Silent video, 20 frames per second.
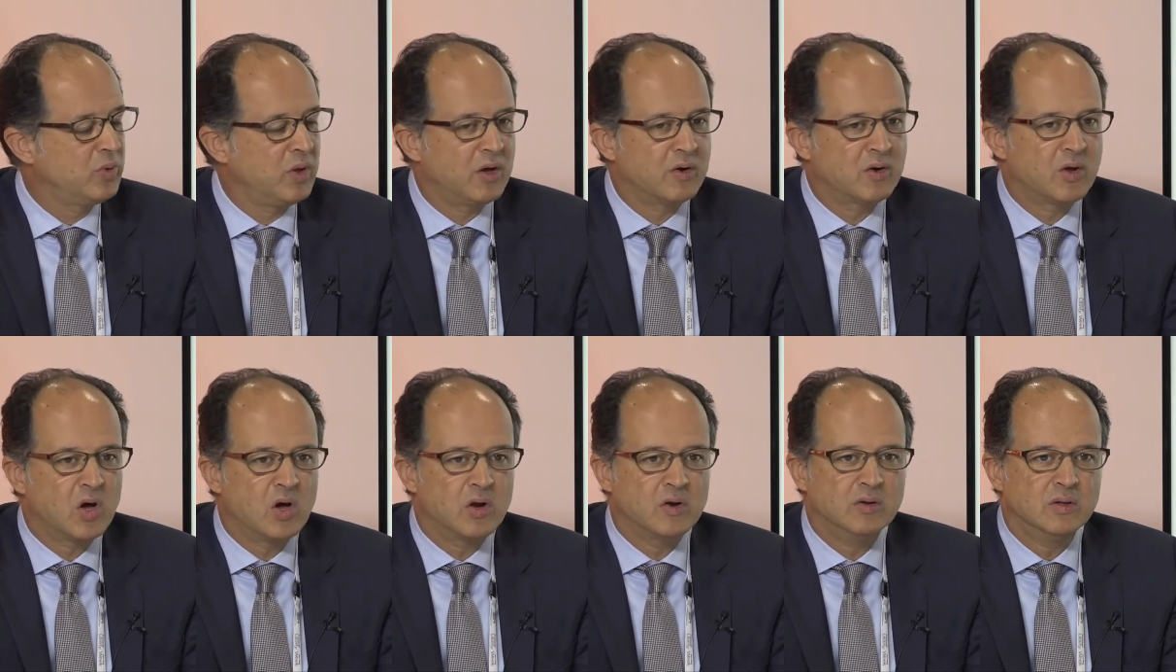We are
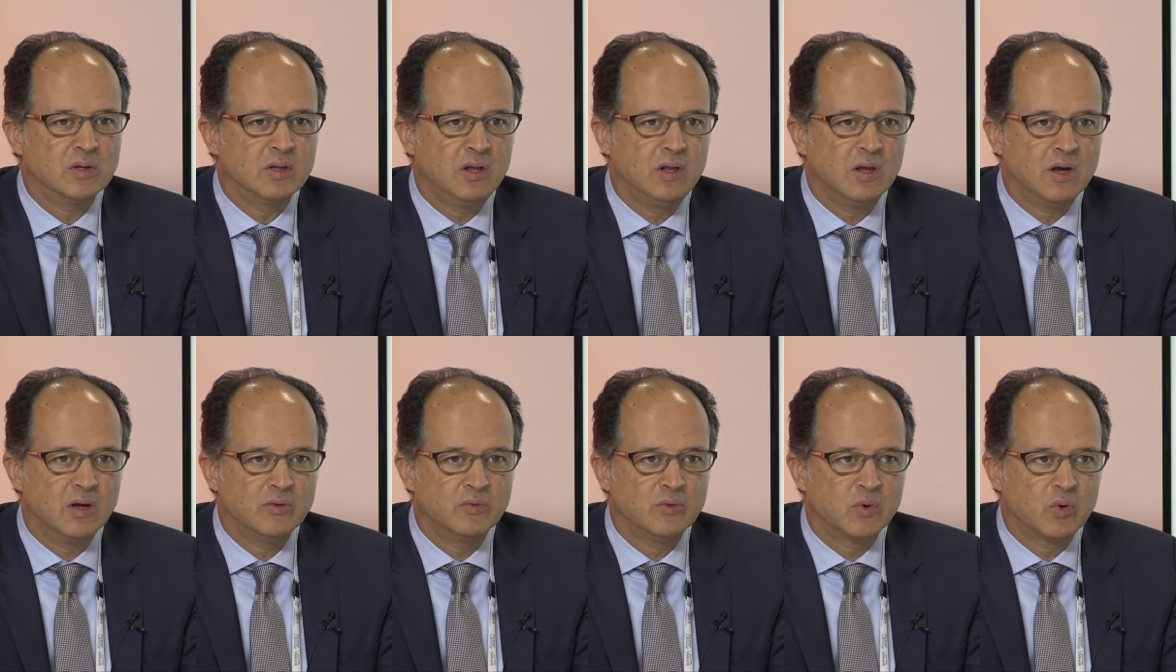currently
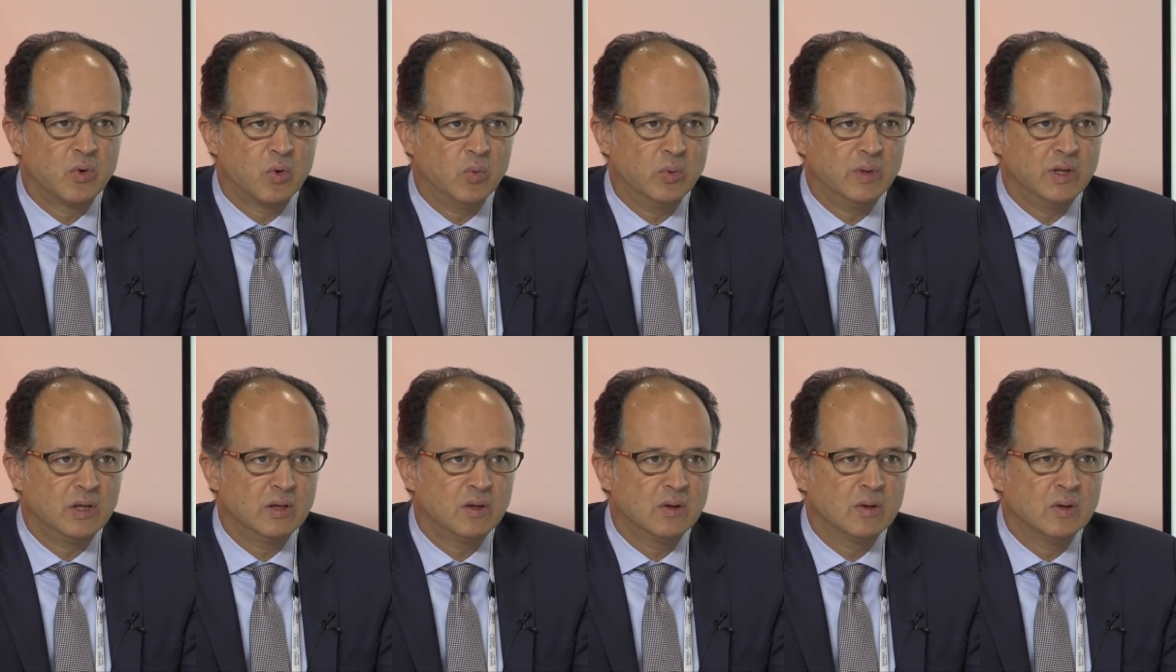
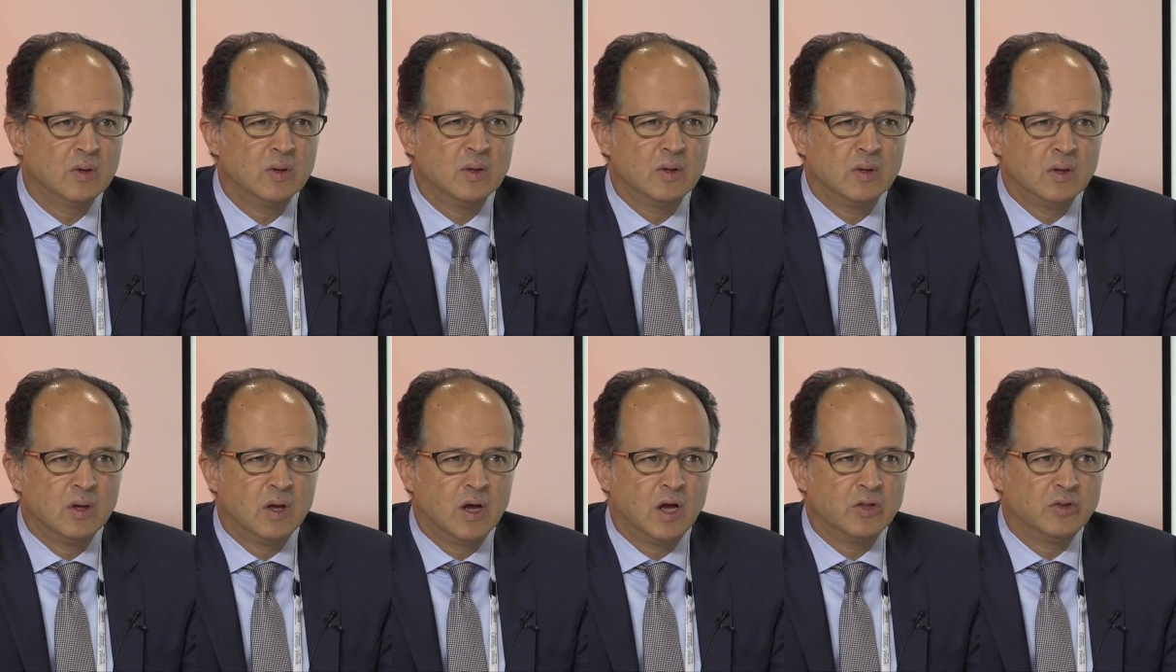undergoing
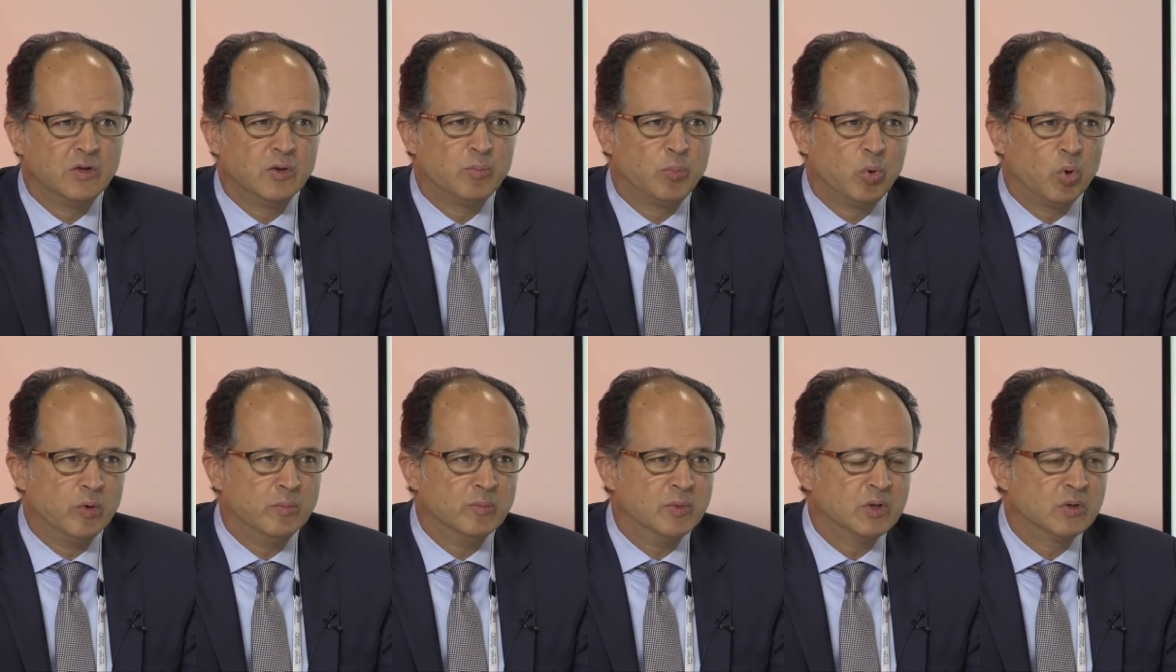a
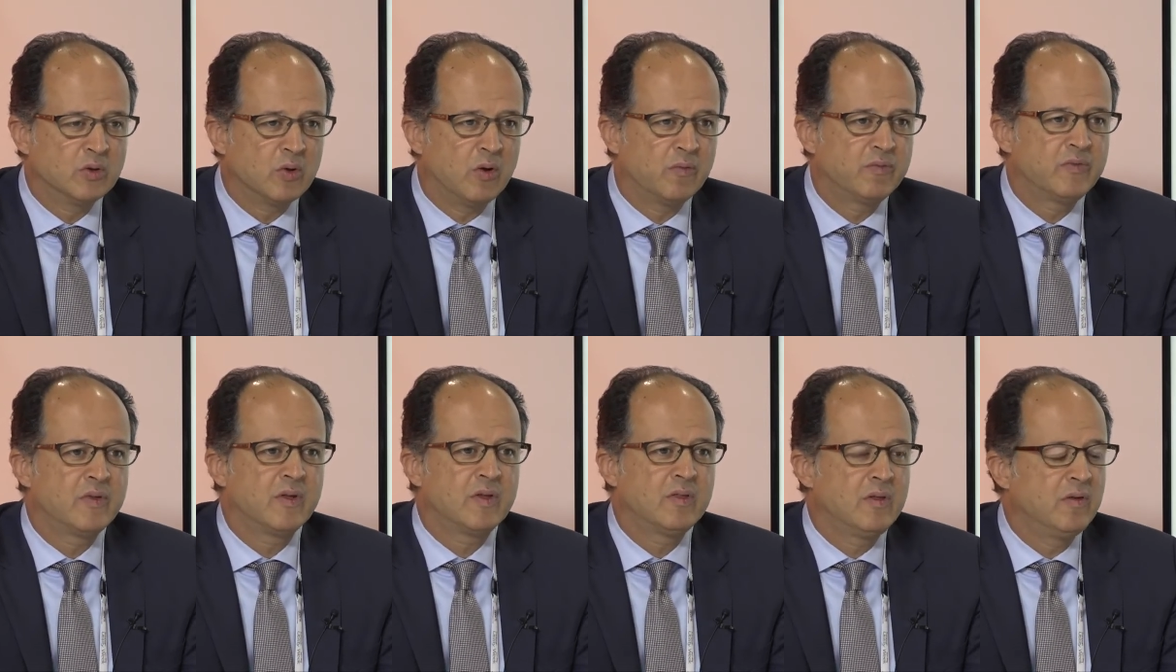deployment of
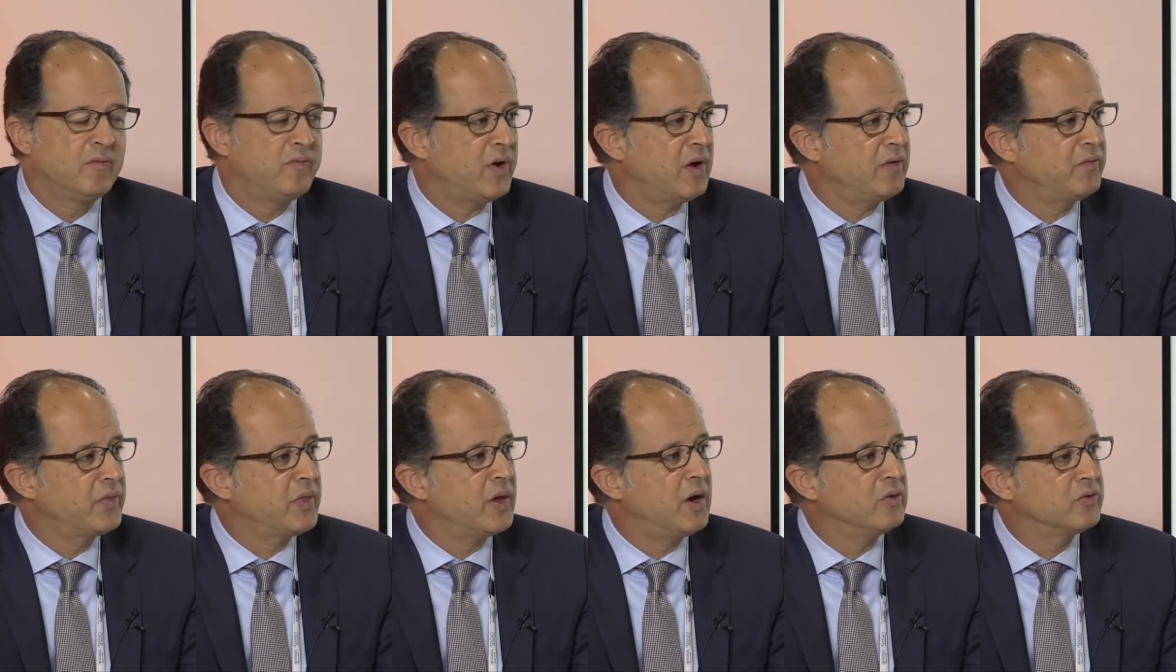
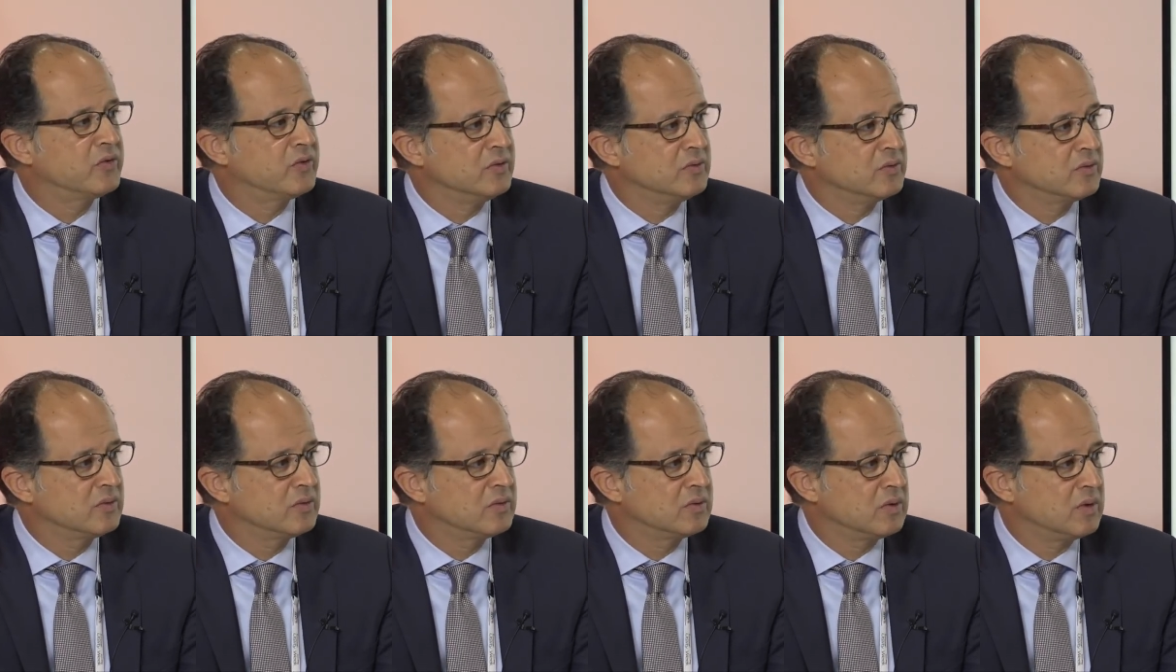65,000